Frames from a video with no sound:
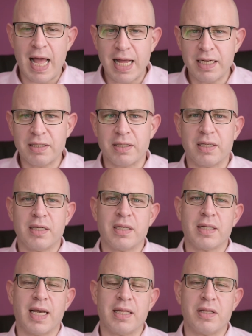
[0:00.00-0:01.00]
and
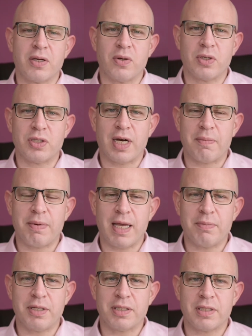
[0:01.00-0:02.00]
get the contract
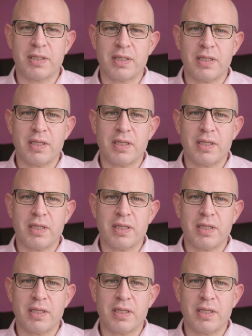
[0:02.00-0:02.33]
payments,